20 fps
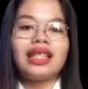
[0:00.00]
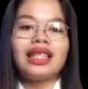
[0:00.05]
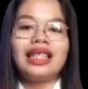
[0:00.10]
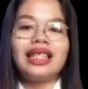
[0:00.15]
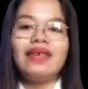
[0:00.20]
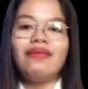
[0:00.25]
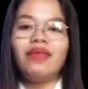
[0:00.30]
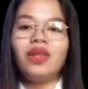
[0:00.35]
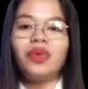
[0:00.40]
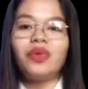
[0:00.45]

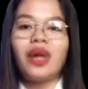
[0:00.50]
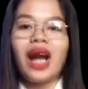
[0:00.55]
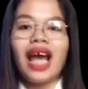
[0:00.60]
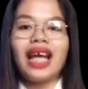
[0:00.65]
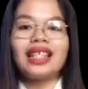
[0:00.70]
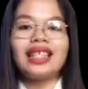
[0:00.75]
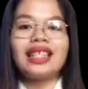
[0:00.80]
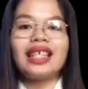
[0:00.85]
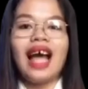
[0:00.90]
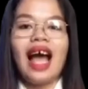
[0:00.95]
Civil
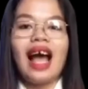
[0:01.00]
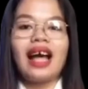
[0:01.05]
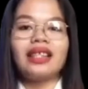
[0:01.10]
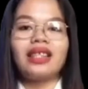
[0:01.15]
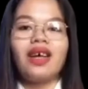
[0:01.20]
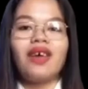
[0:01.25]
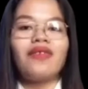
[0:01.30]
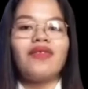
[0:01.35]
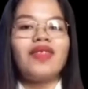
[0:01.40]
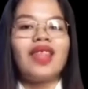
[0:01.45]
Rights Act
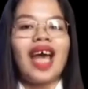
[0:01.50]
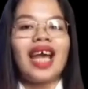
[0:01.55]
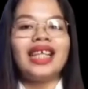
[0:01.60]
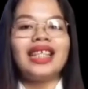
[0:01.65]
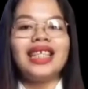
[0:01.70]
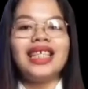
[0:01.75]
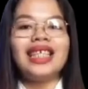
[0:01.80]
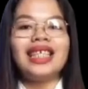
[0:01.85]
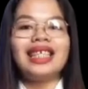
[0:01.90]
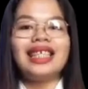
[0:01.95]
of
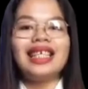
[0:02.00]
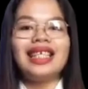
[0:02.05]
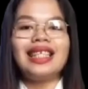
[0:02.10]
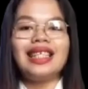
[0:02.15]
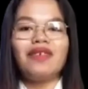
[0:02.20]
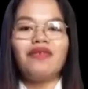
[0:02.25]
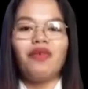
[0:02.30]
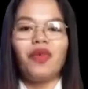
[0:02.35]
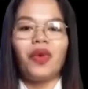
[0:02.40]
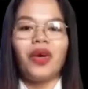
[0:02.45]

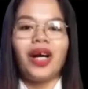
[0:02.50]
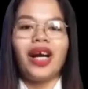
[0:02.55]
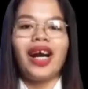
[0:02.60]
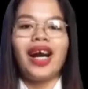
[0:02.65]
1964,